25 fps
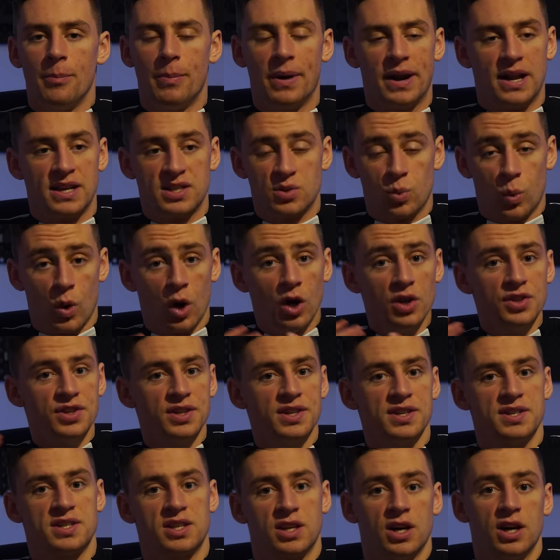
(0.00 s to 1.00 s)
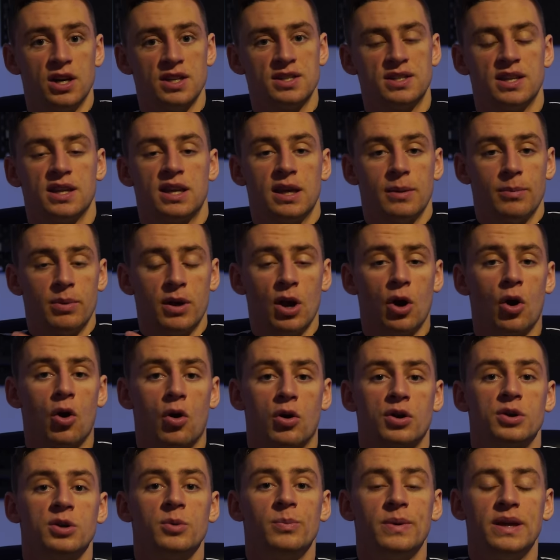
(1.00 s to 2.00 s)
but as we also discussed, it can be
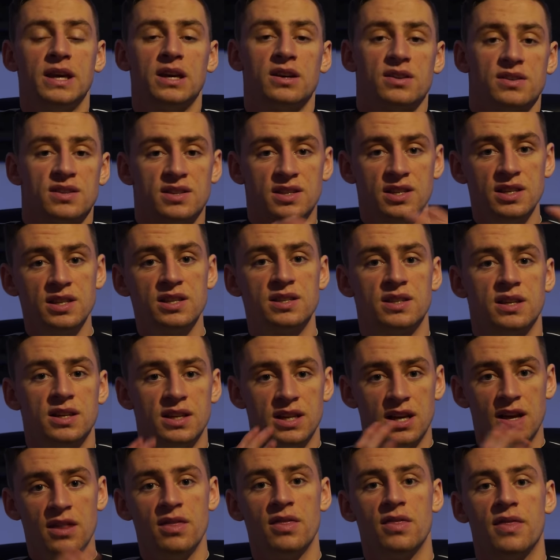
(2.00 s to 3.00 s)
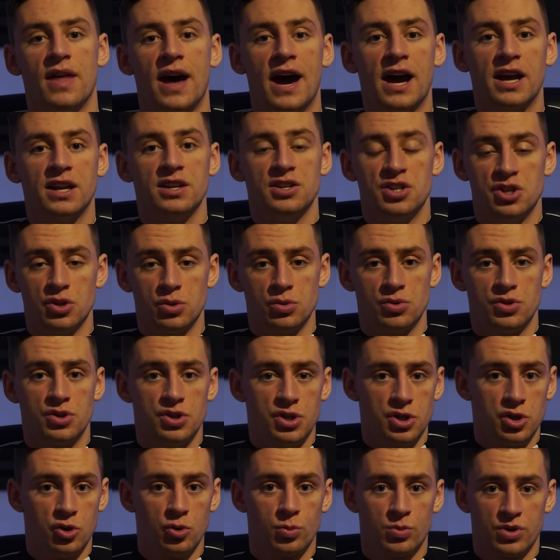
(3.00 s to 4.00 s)
hard to be consistent in that due
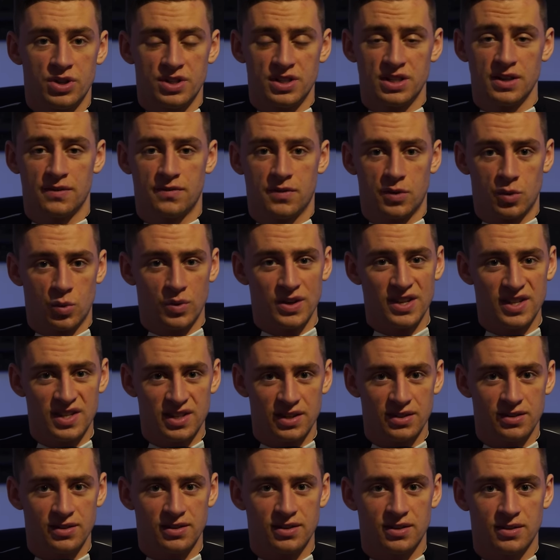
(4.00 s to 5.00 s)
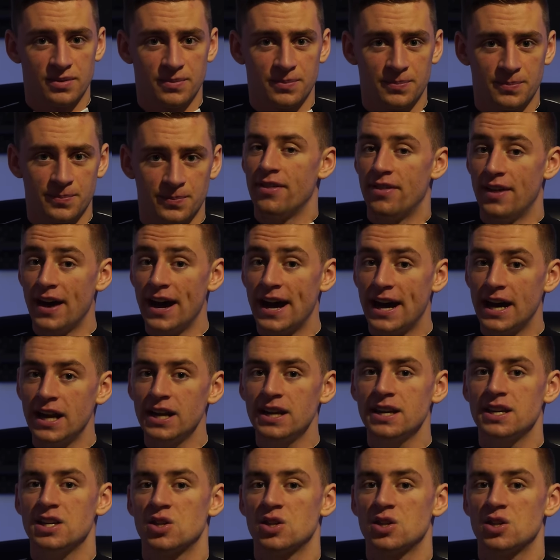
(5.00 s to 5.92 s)
to numerous different reasons. That